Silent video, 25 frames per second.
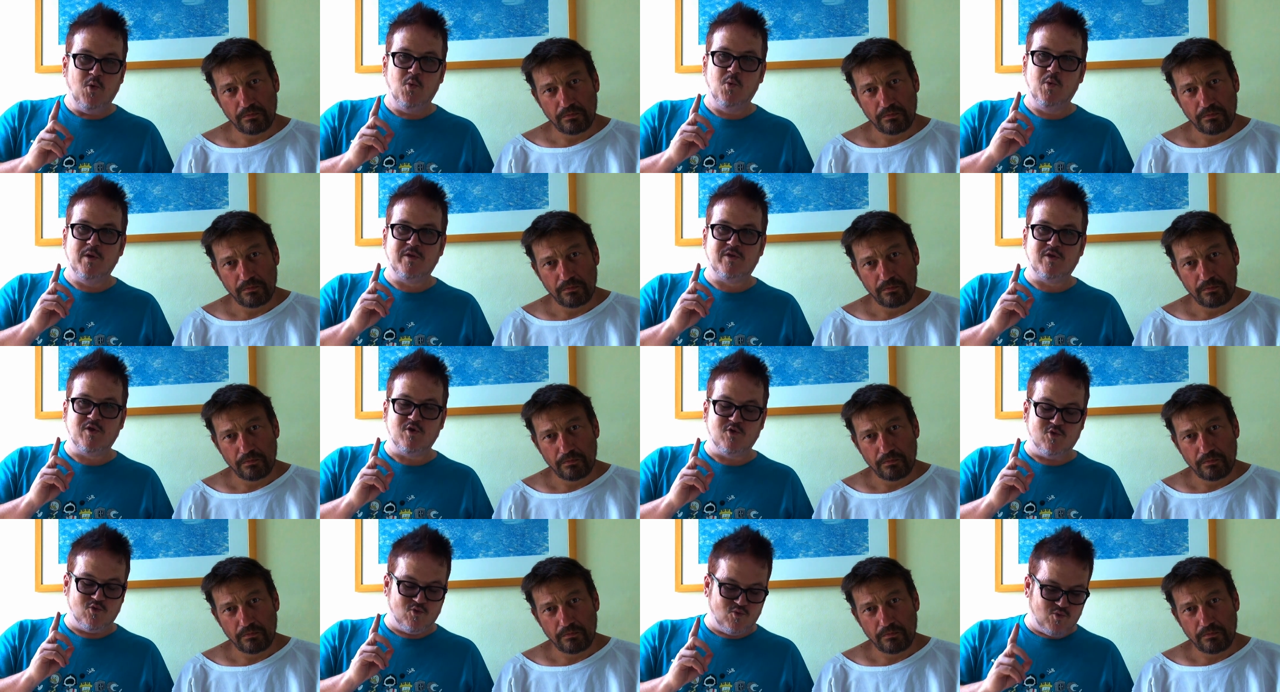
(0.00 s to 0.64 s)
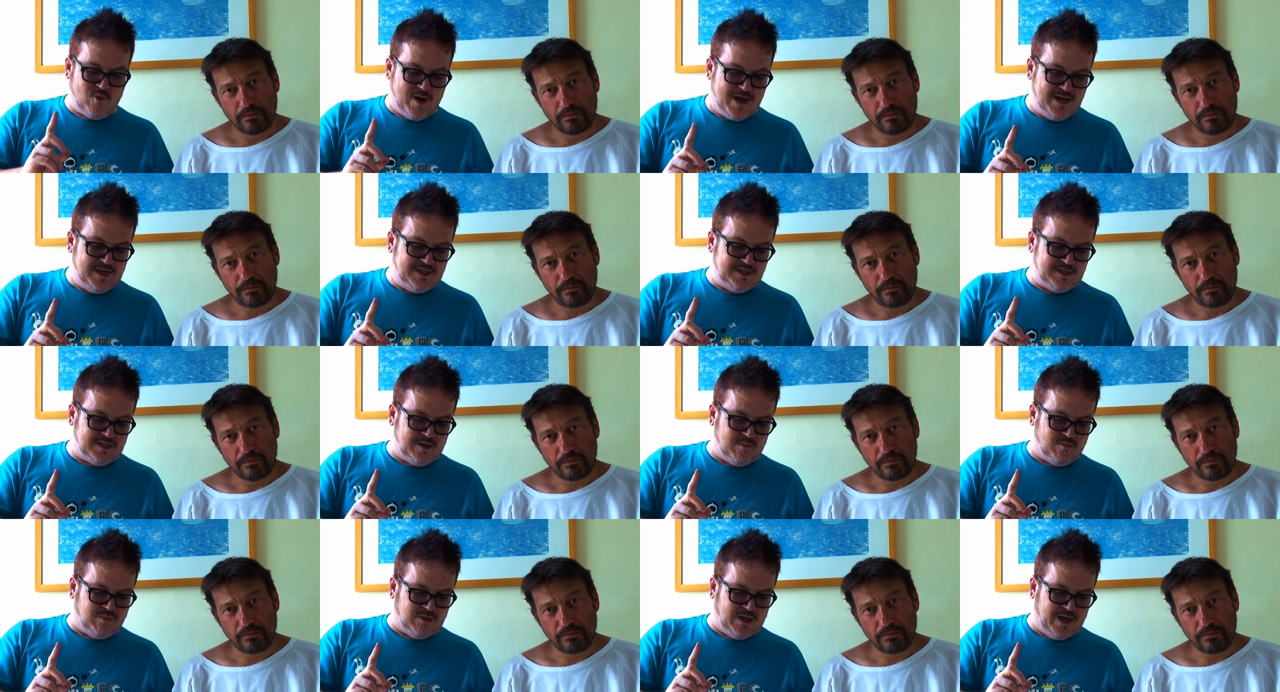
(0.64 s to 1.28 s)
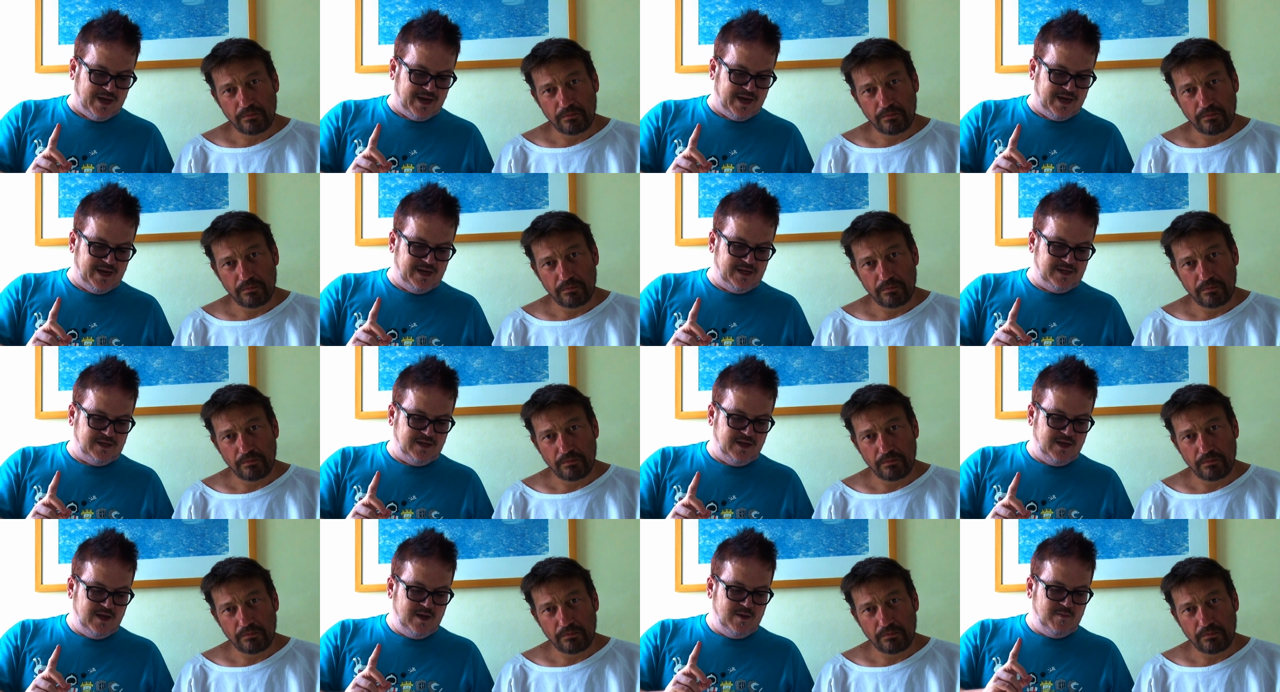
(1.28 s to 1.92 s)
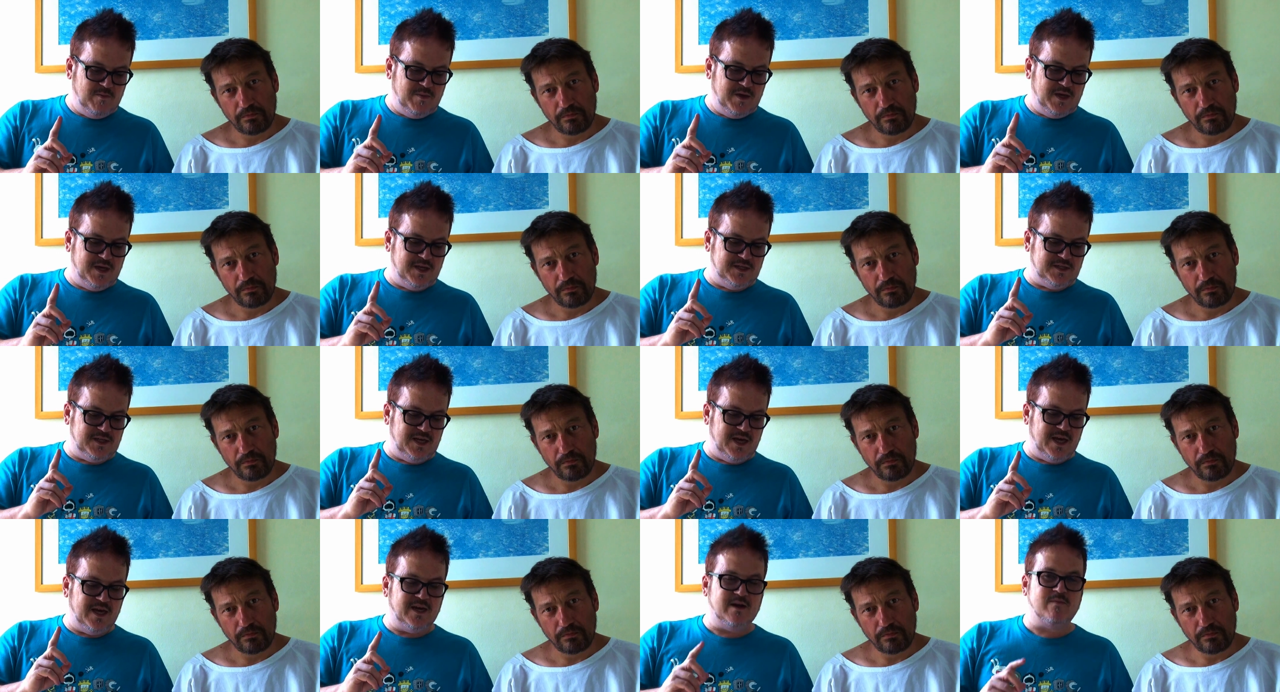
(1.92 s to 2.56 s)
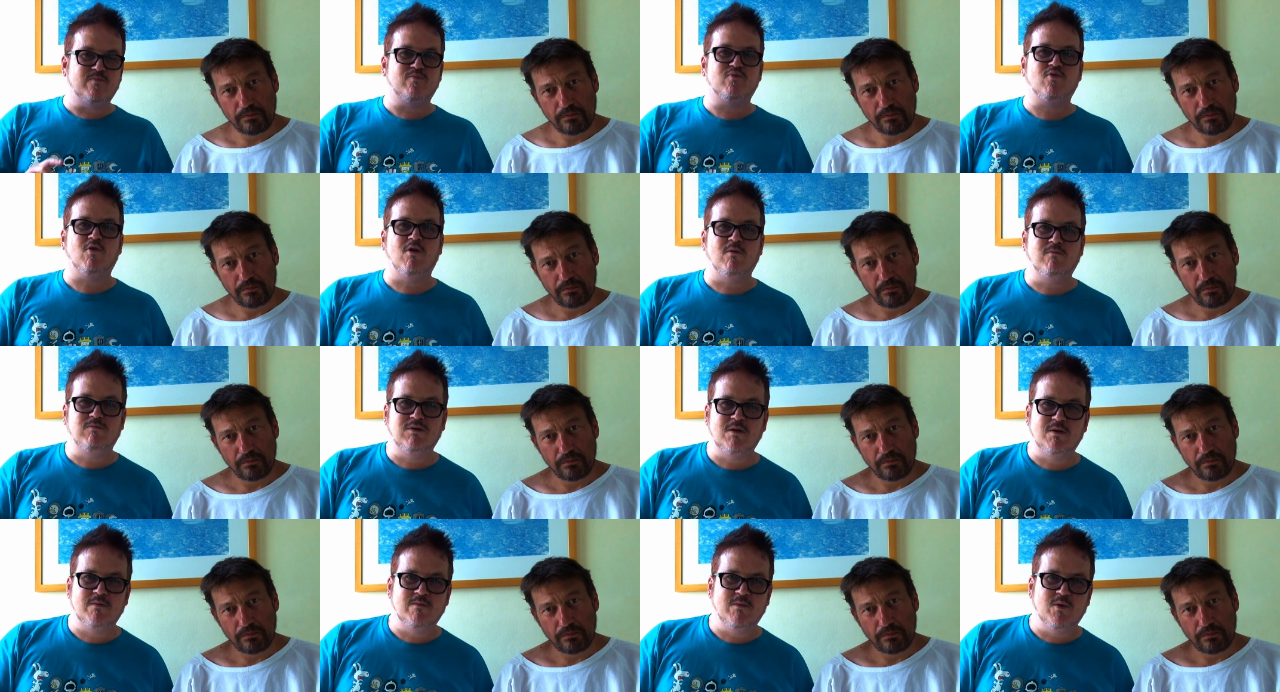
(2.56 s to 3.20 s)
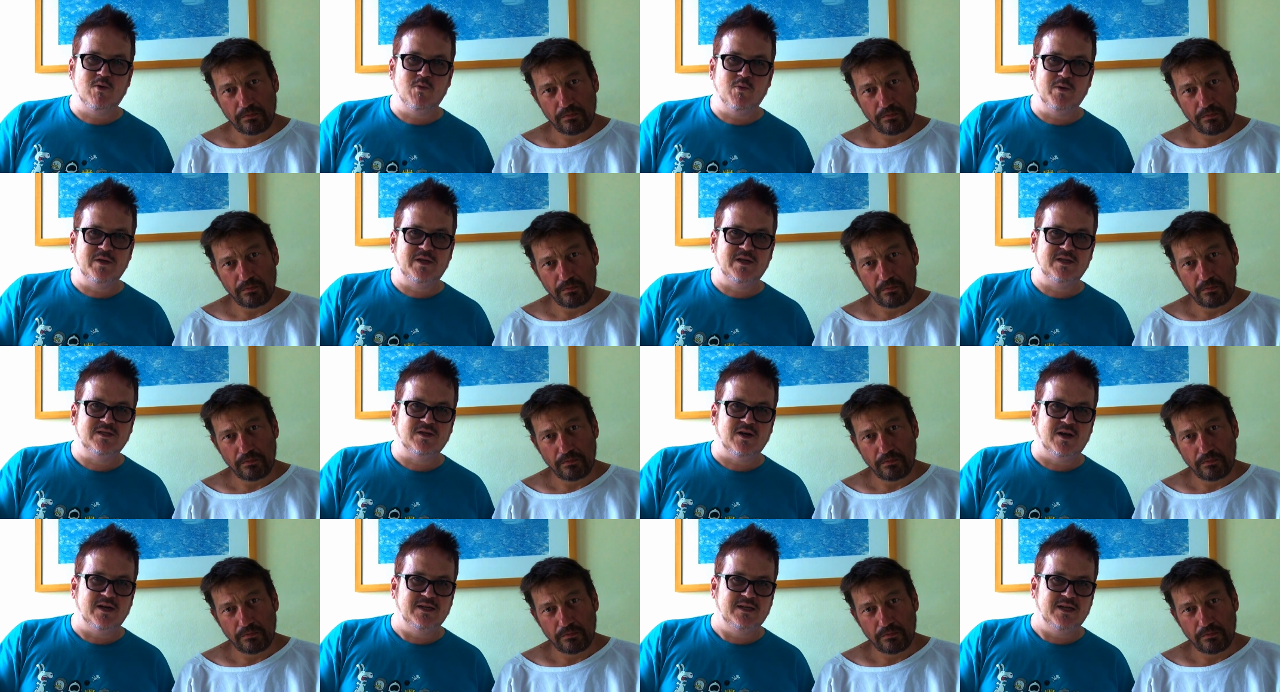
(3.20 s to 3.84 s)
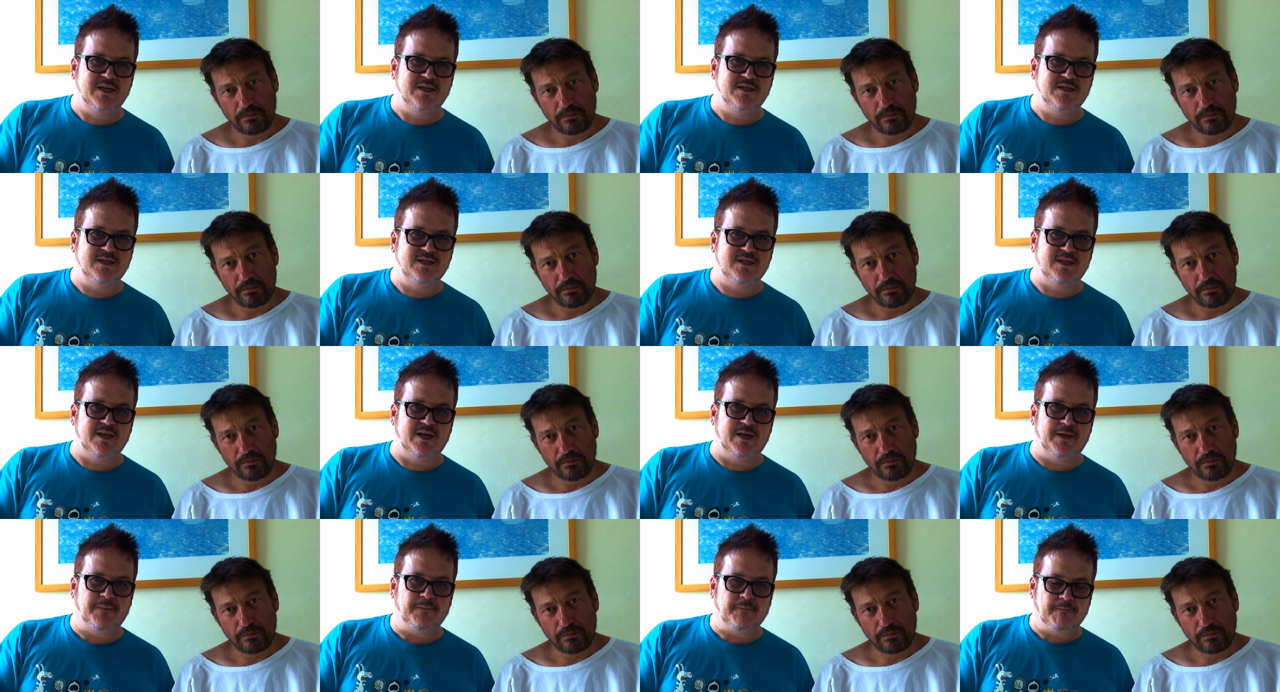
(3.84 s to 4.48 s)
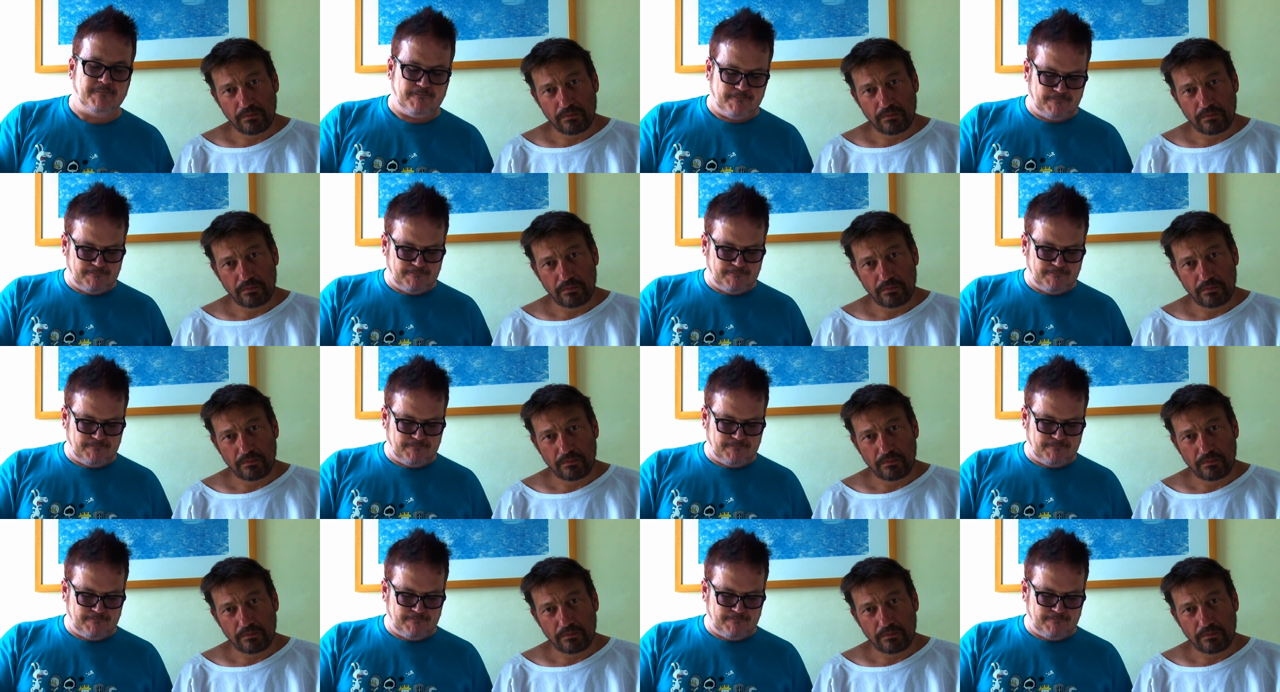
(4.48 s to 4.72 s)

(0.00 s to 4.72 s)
Speaker 1: with the razor blade because he had a problem with his identity.